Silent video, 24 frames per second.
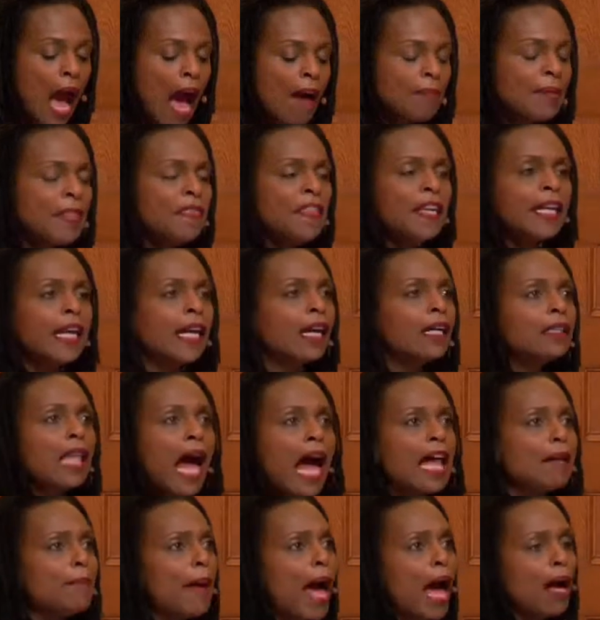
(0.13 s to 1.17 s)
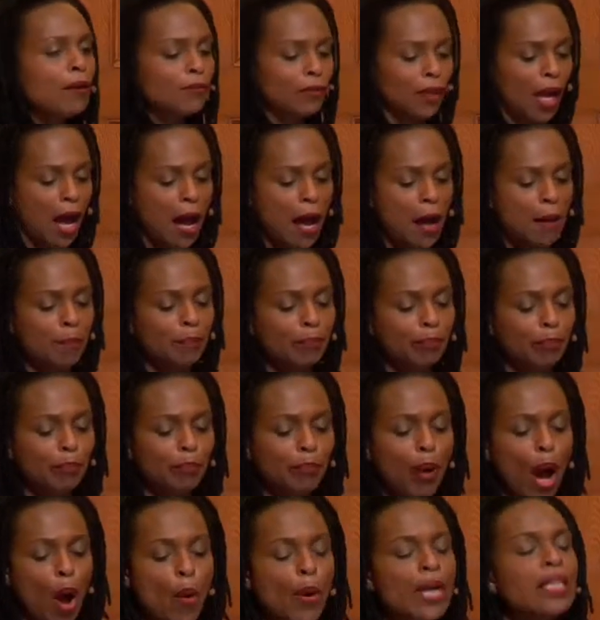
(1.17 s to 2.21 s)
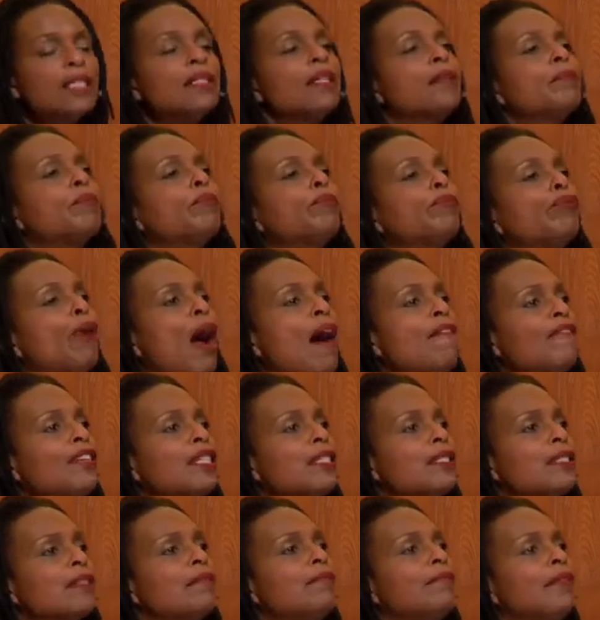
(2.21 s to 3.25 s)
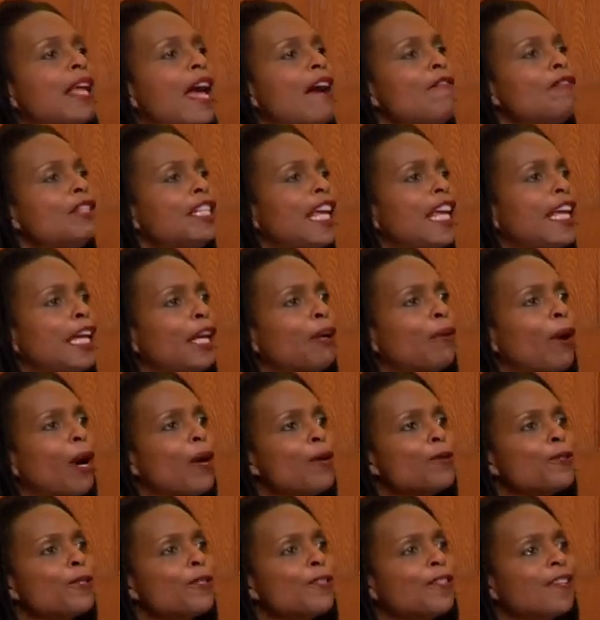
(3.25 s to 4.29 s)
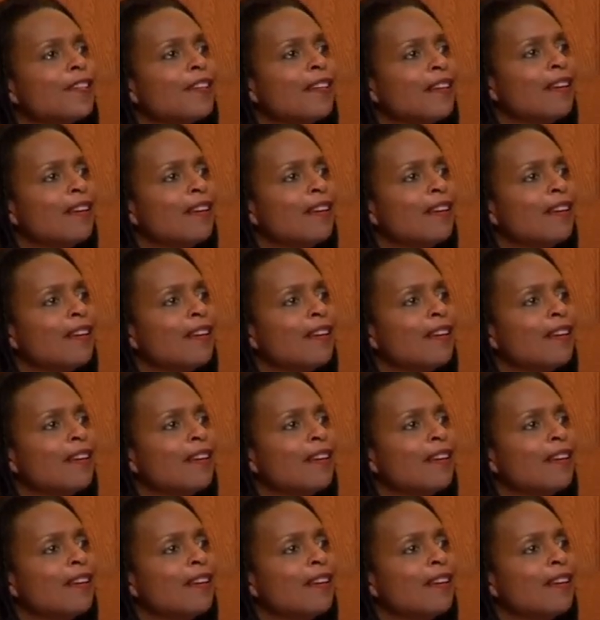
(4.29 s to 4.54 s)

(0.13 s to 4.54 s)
I've been thinking a lot about um, poets and prophets and everyday heroes.